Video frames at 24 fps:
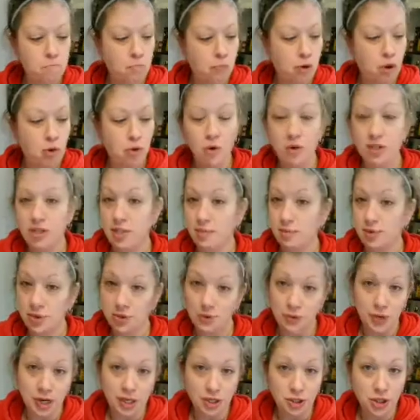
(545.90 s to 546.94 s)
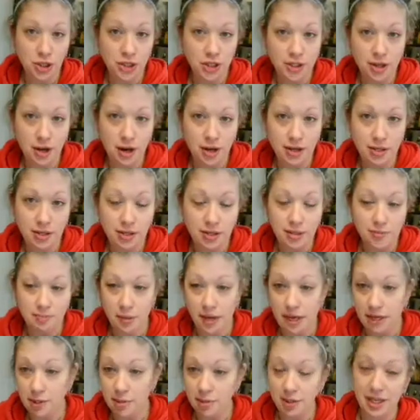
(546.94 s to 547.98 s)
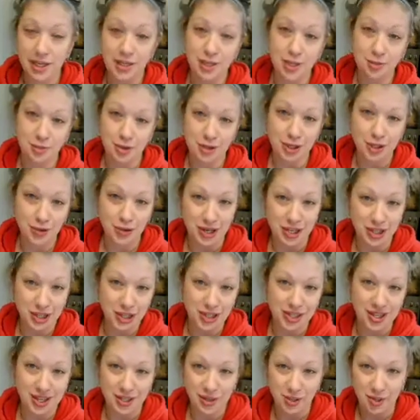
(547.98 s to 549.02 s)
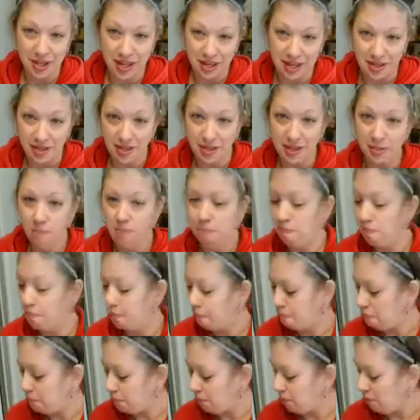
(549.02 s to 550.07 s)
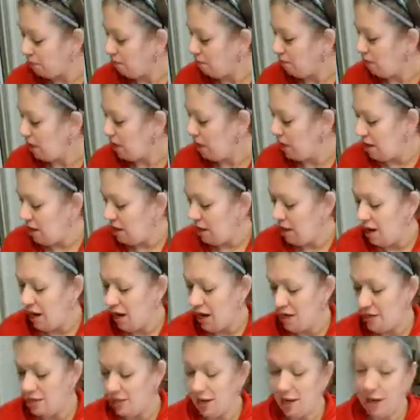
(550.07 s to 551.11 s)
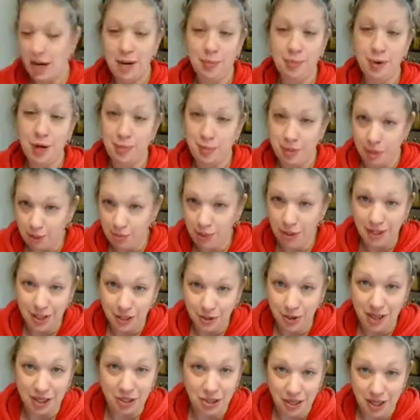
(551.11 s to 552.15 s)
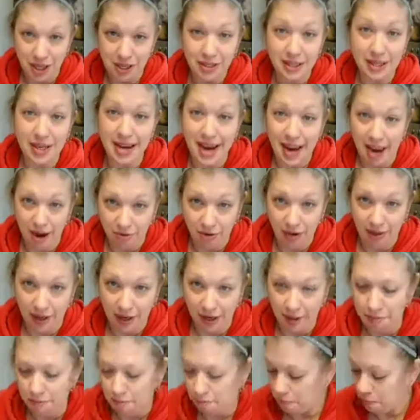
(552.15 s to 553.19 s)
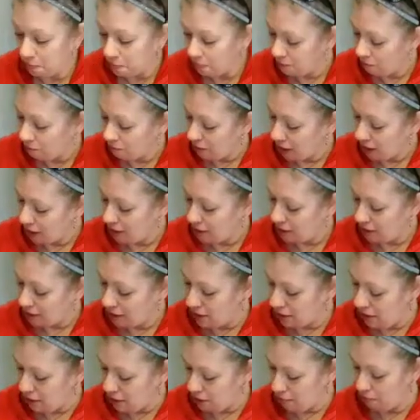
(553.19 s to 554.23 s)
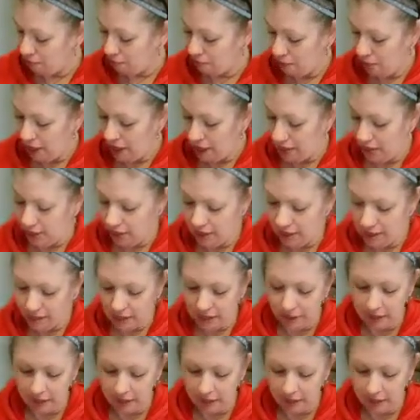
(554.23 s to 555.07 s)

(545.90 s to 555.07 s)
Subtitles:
Or some sriracha sauce. My husband likes to put sriracha sauce with his. And he pretty much puts sriracha sauce on everything. So, but this,